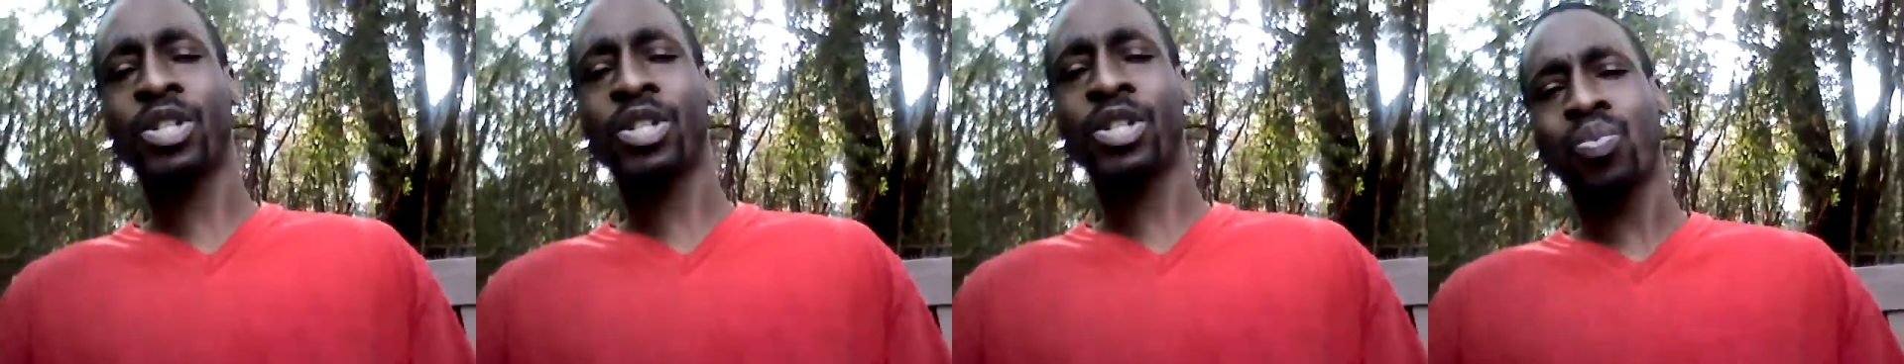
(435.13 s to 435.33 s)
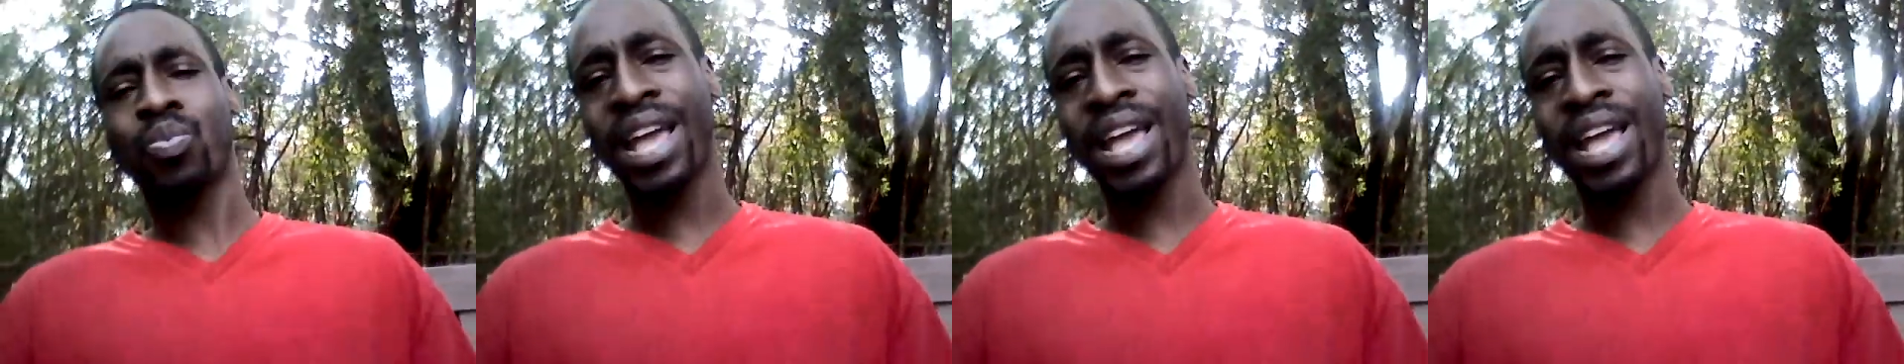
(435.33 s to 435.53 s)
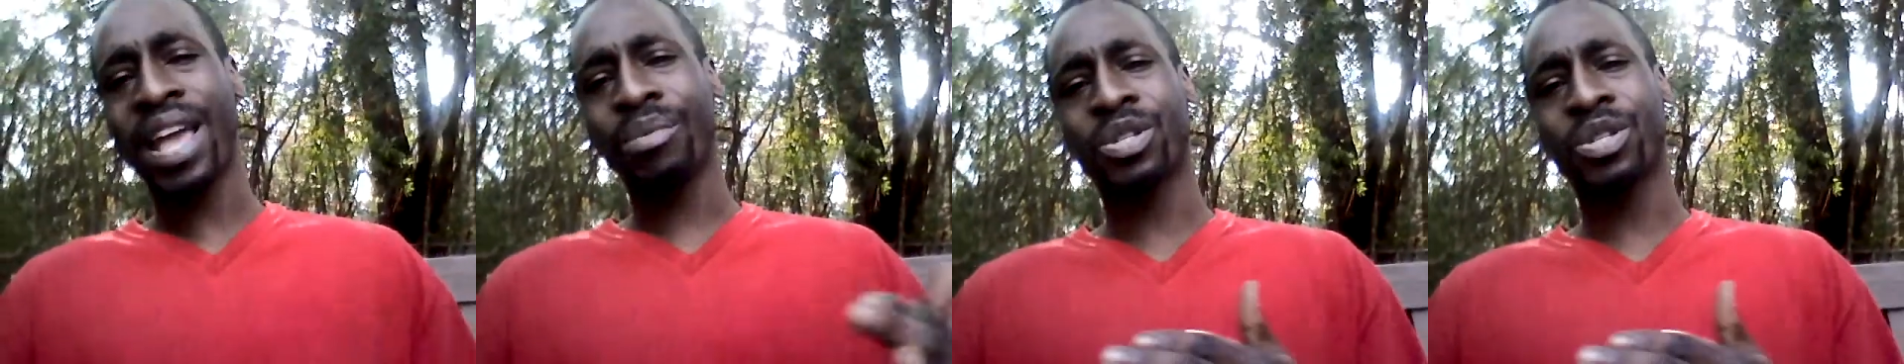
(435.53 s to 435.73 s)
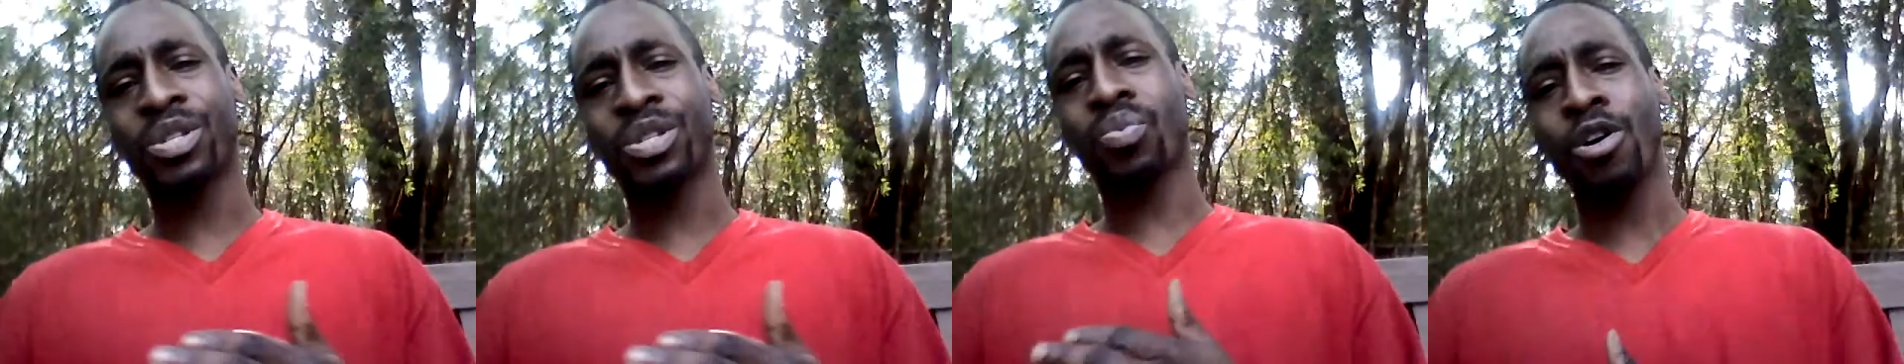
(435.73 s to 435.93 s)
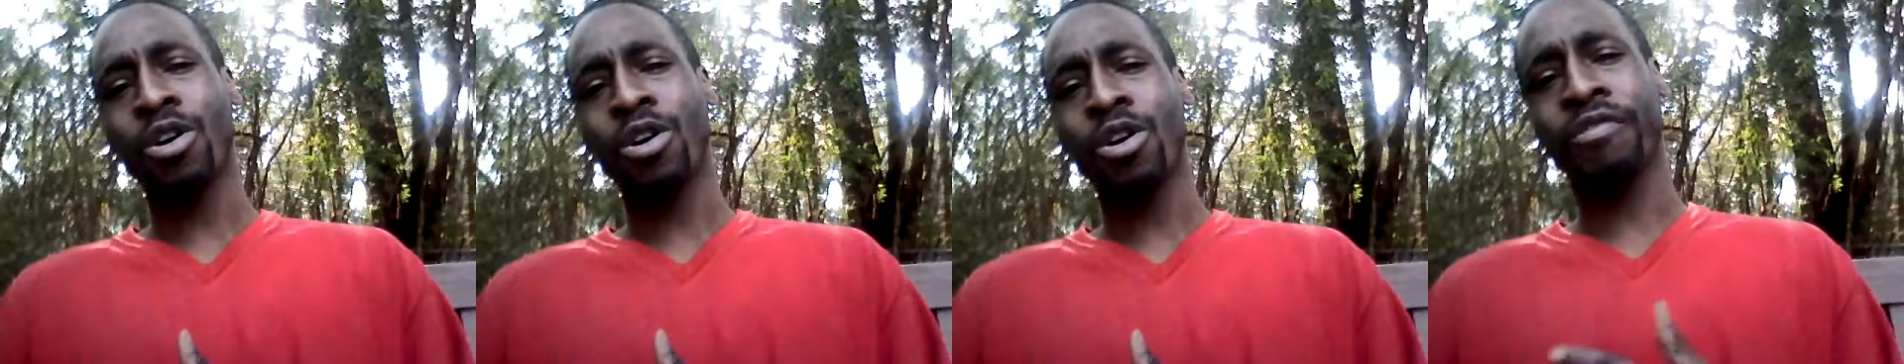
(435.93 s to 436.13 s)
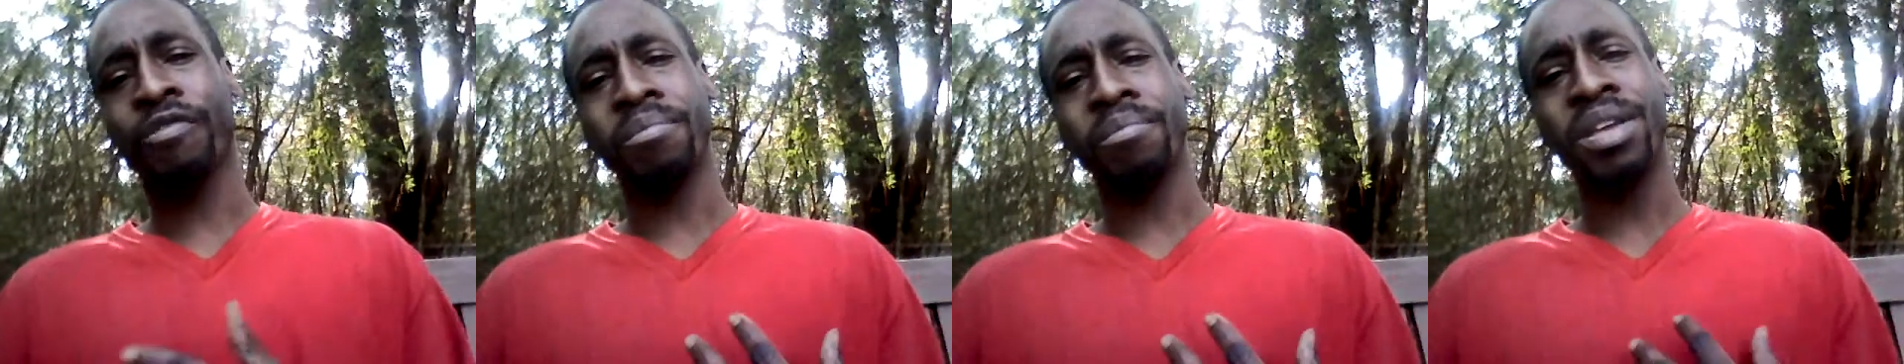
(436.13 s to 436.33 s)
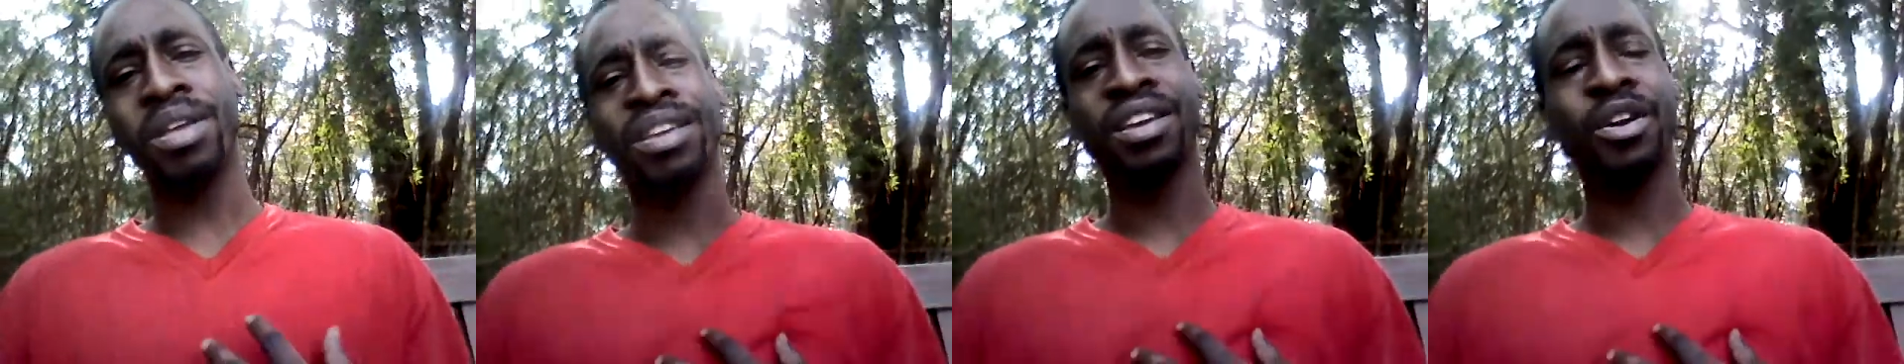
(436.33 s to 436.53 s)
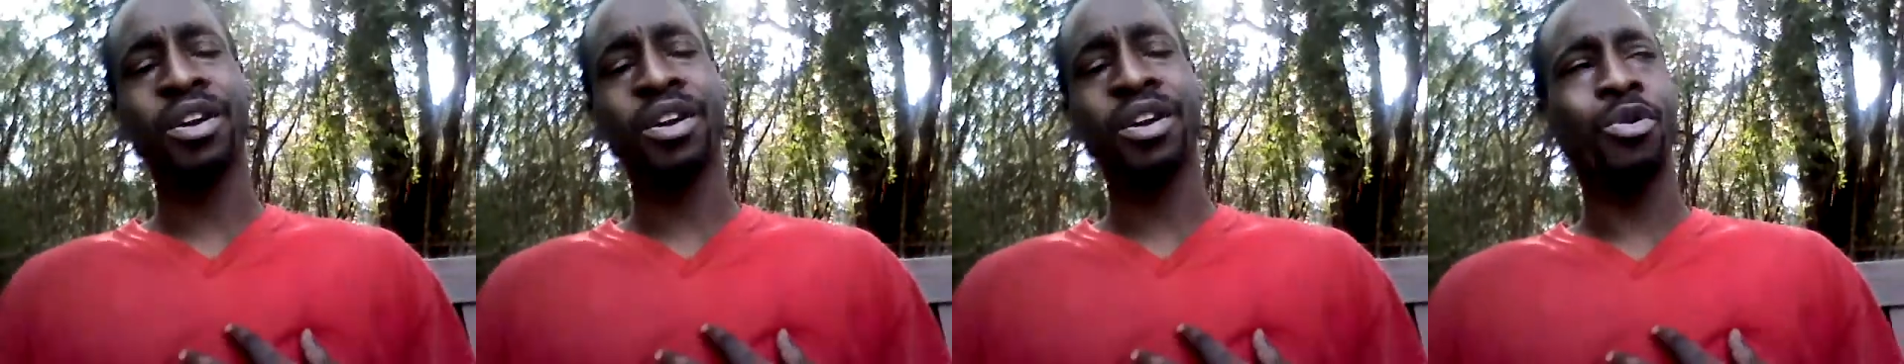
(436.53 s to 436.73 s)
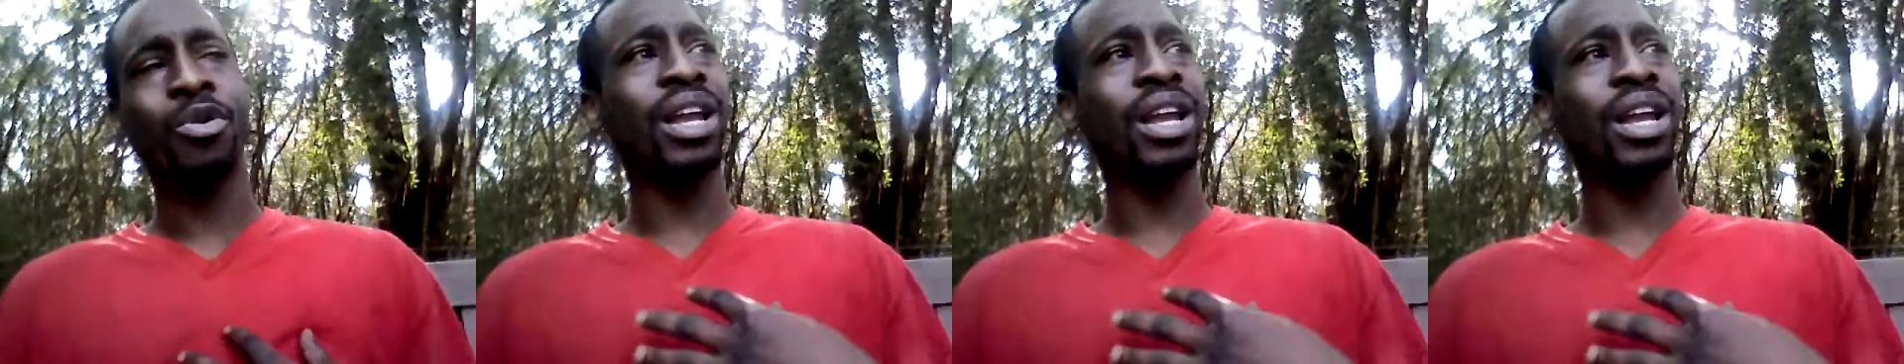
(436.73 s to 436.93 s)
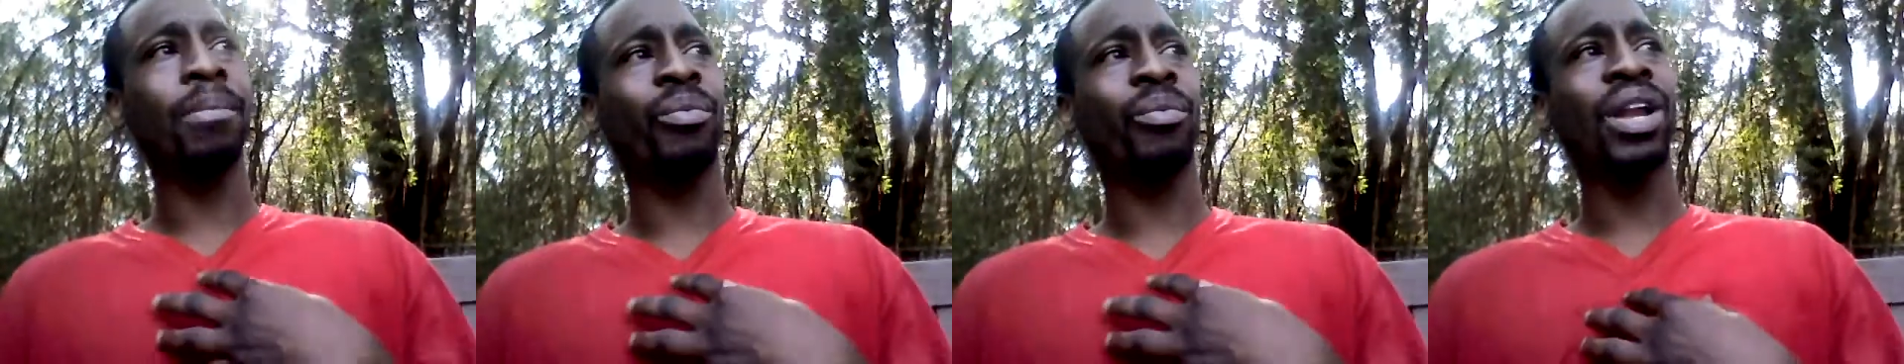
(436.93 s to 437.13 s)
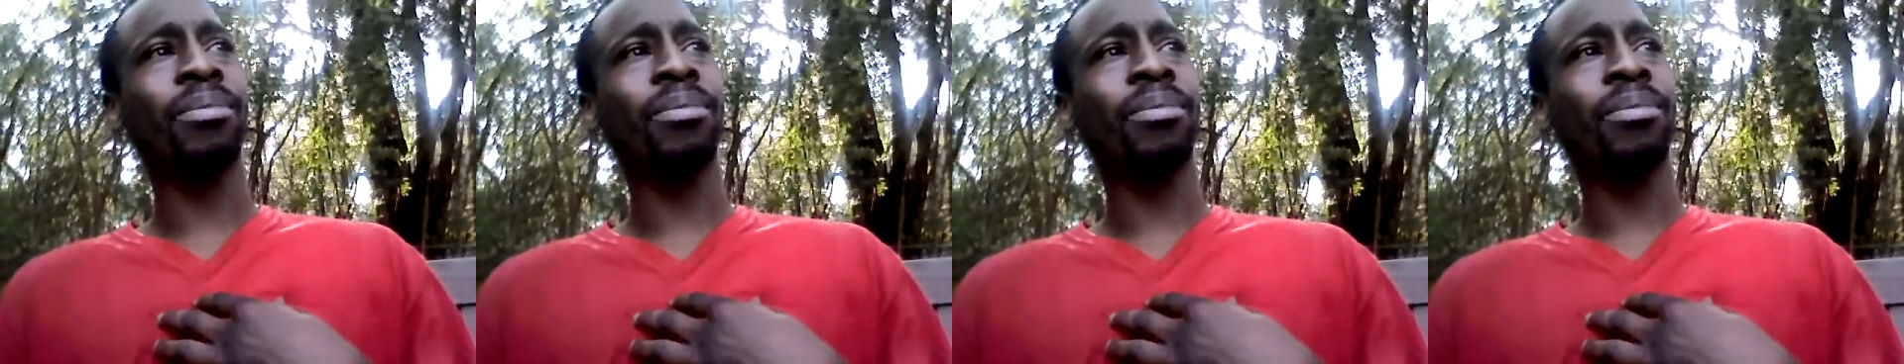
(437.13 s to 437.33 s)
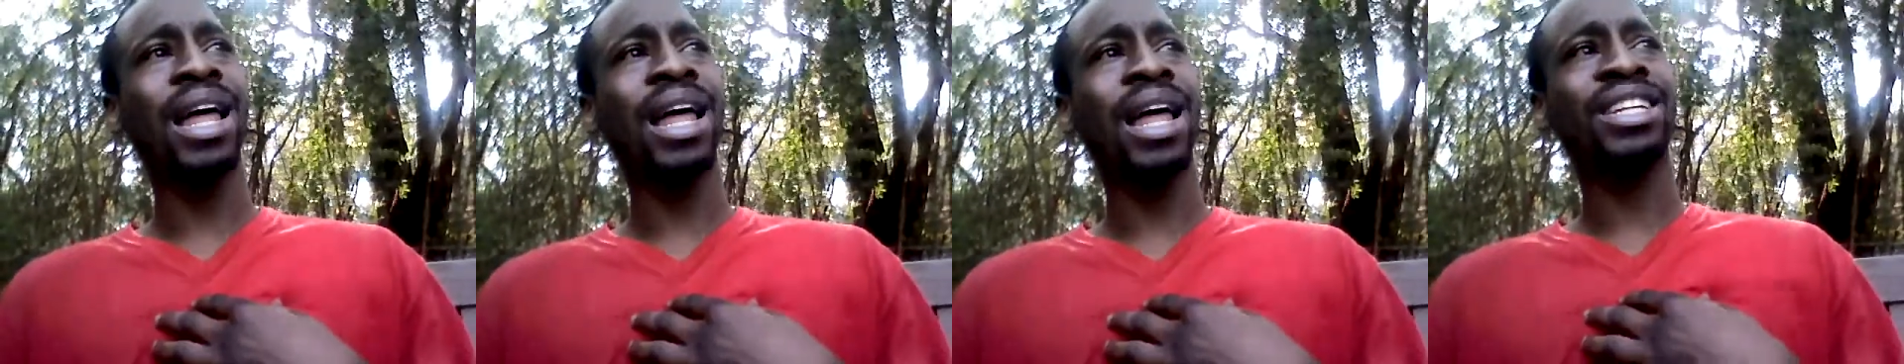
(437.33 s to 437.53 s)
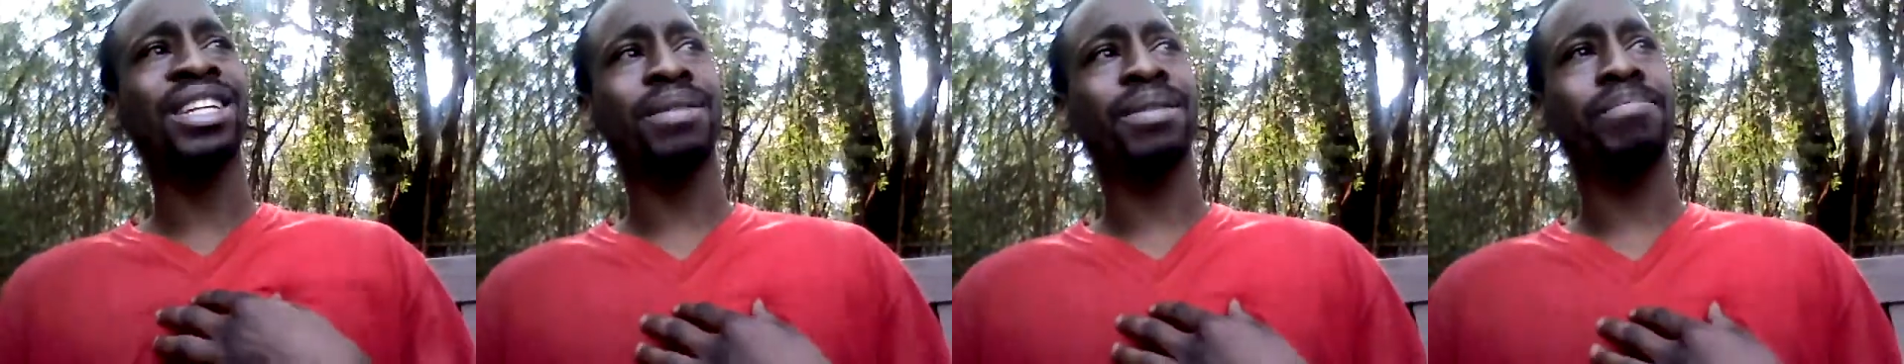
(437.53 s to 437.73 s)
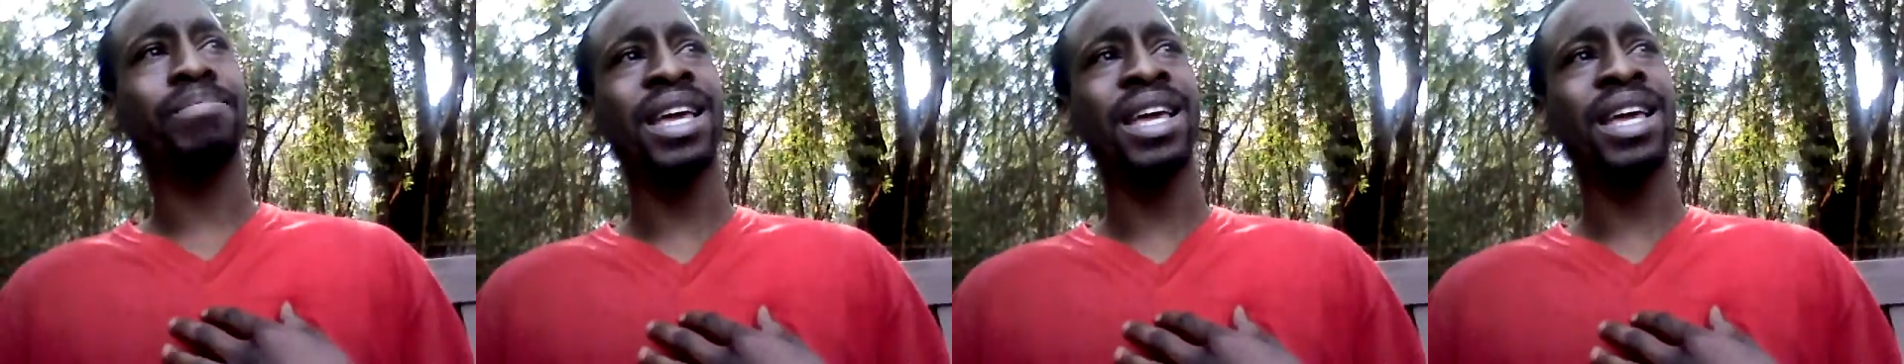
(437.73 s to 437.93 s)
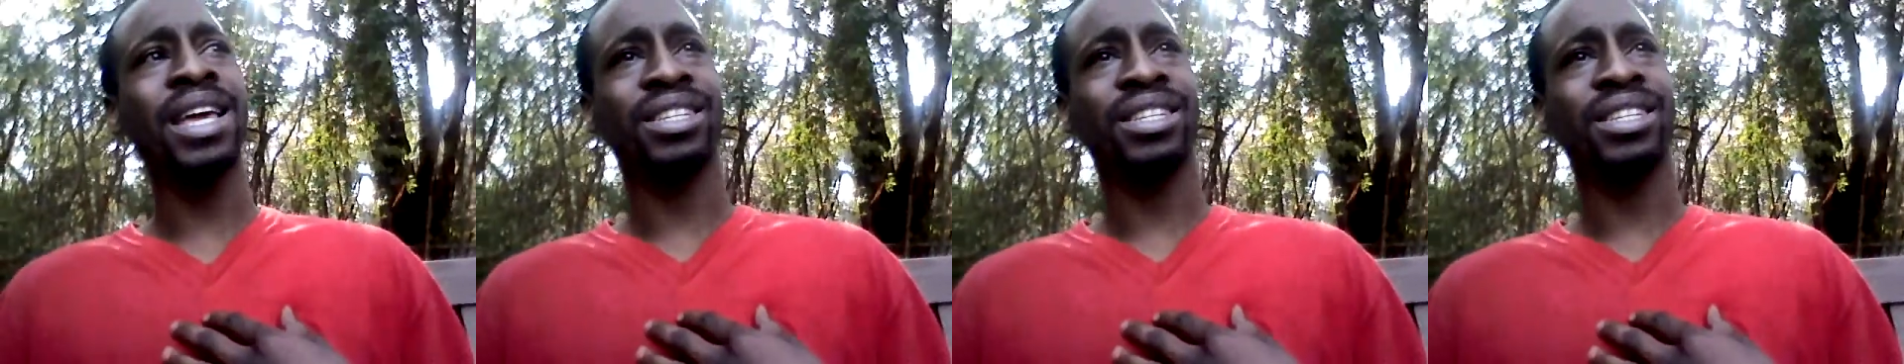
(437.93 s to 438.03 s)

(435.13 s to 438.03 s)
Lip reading: and what's wrong for me when I'm logically based.